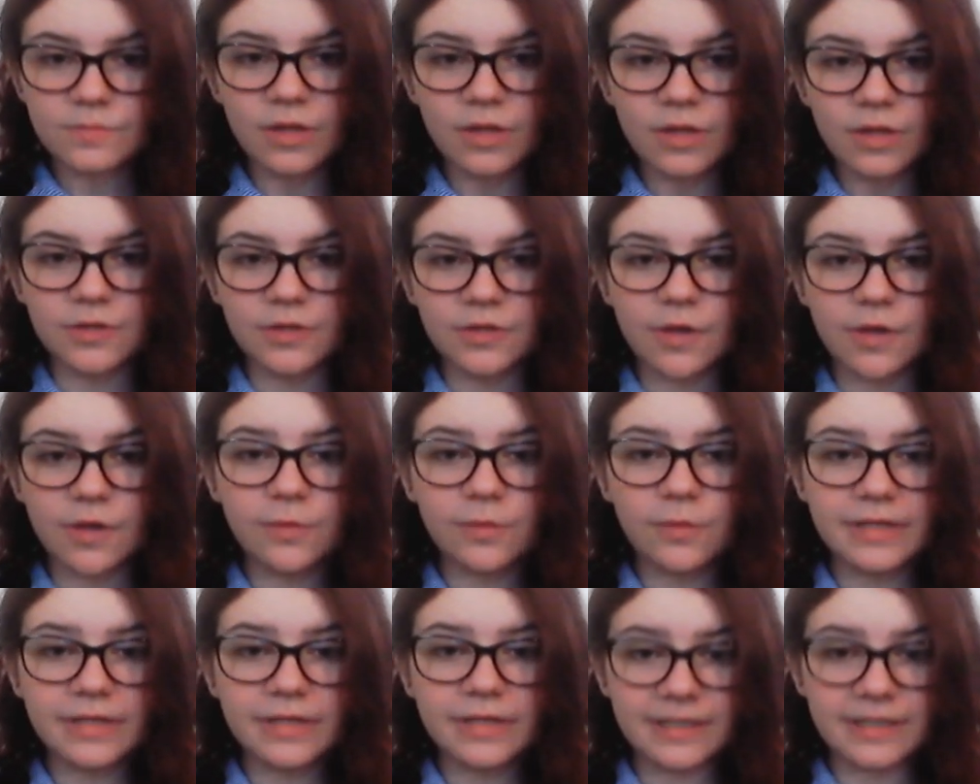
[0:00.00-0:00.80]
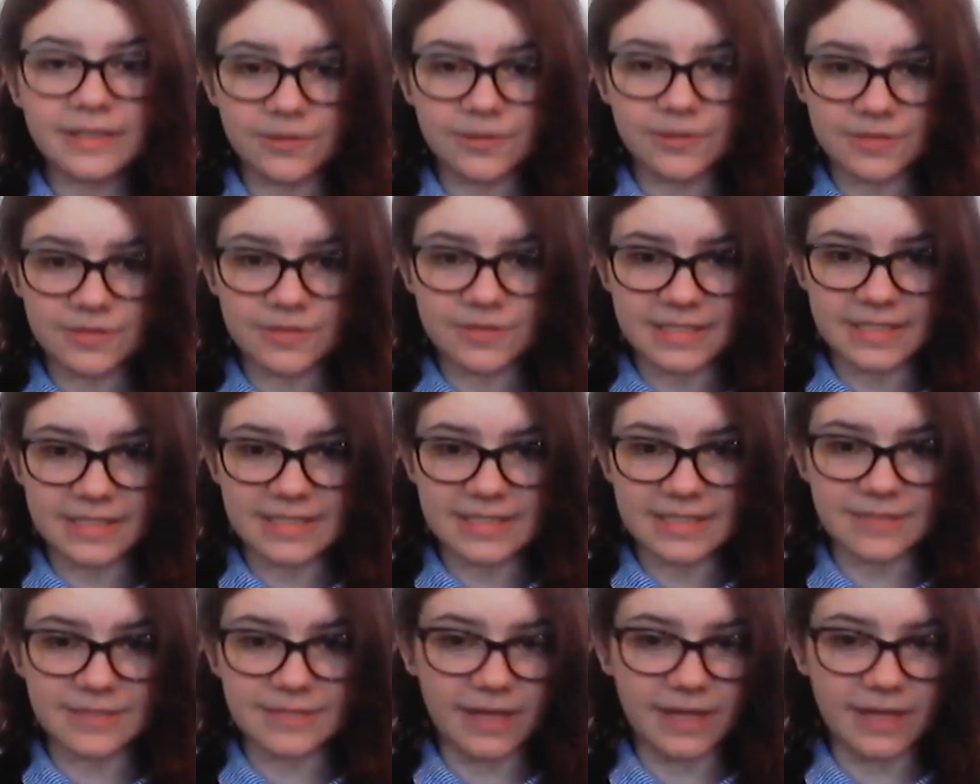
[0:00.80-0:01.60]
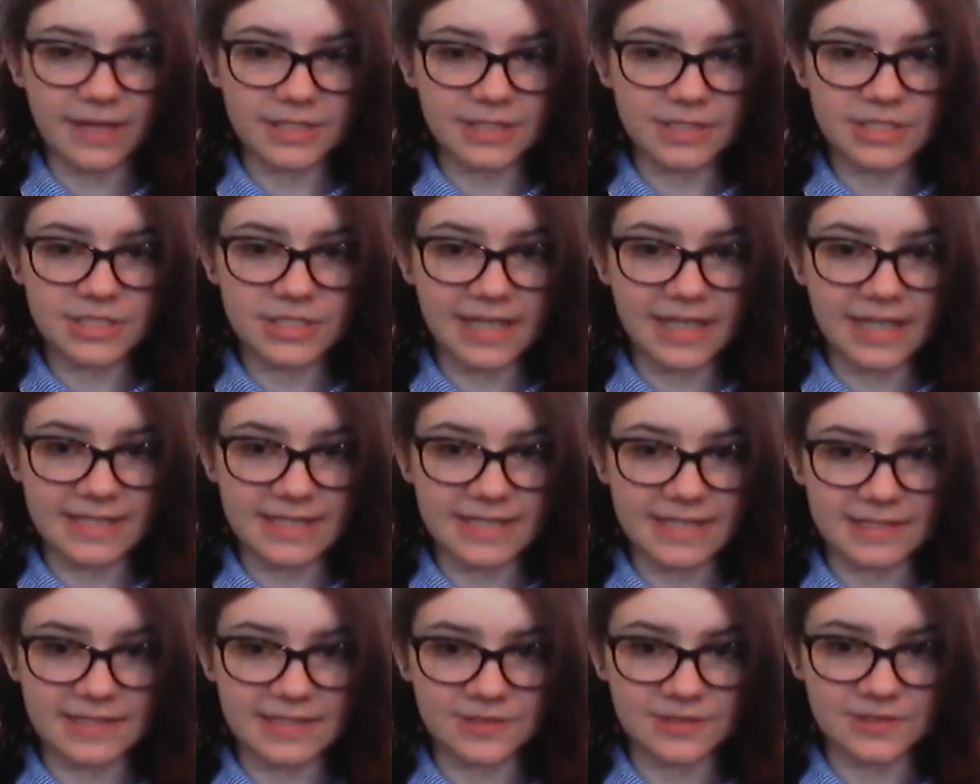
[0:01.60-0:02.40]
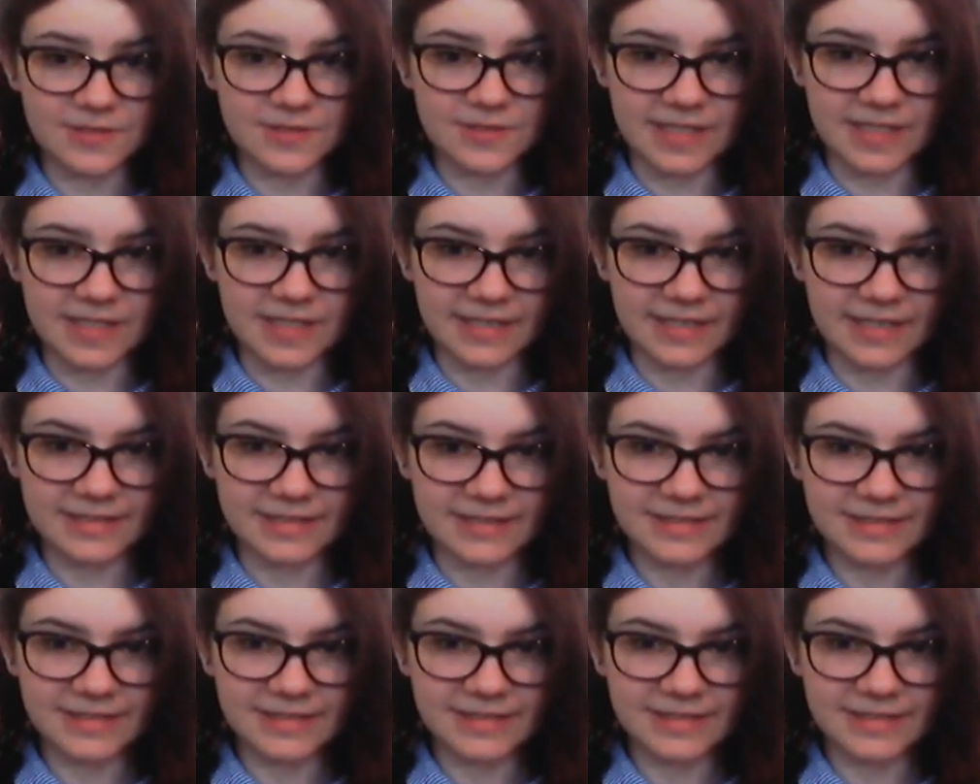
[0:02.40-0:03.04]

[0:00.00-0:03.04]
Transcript: no one in the audience had managed to guess it, you see,